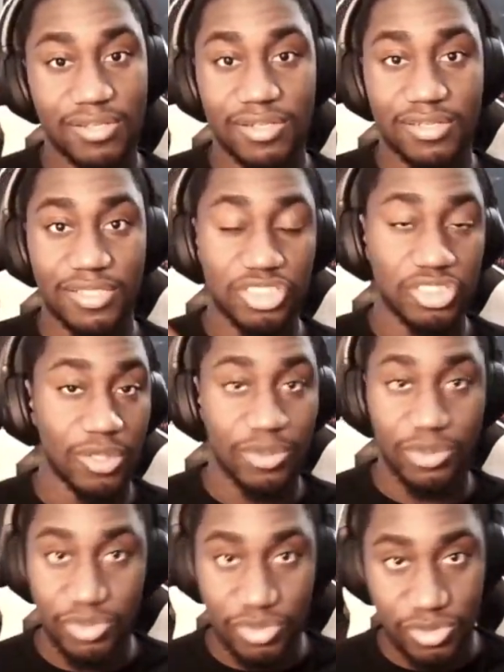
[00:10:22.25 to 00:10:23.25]
the
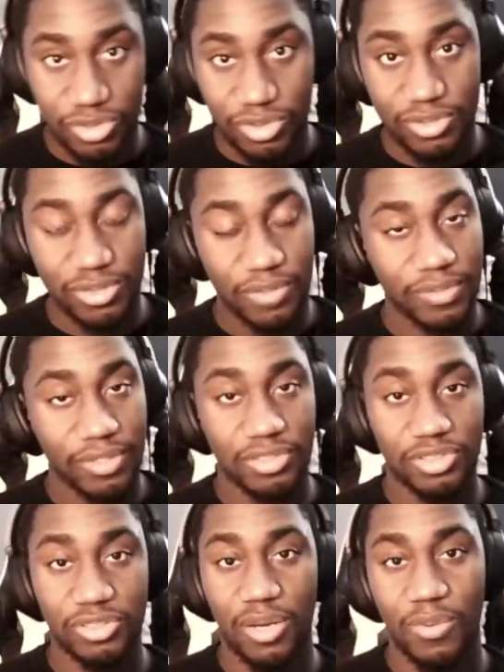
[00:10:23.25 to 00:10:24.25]
shows or something, or
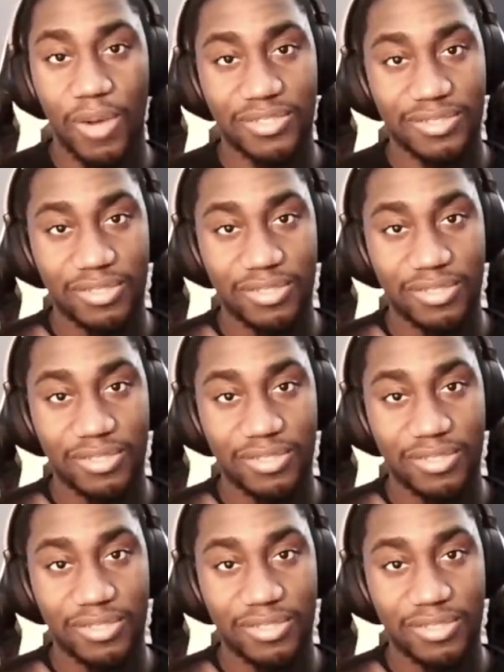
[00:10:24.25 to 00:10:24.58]
should I watch the